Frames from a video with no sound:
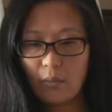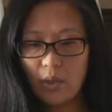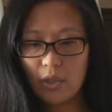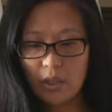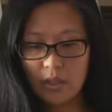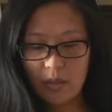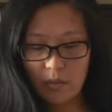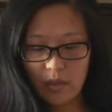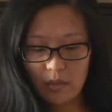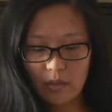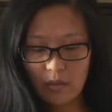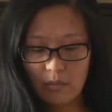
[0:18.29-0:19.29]
we're just
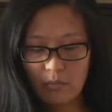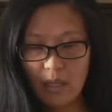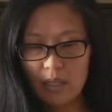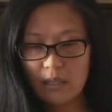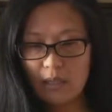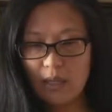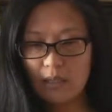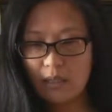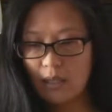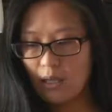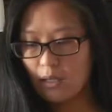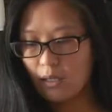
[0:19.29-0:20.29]
going to mix that
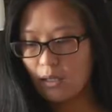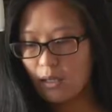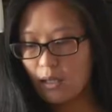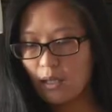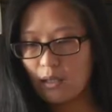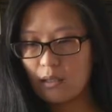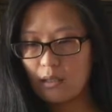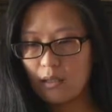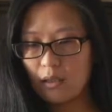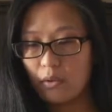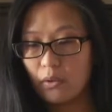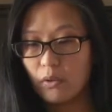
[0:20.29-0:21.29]
together
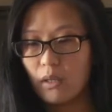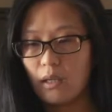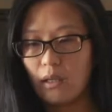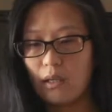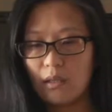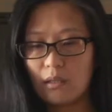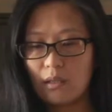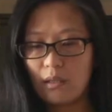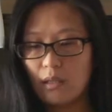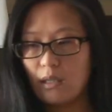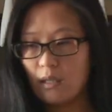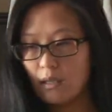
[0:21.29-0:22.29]
until it is
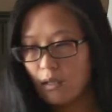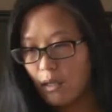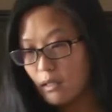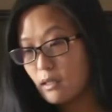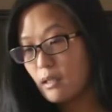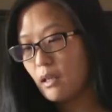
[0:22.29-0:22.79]
nice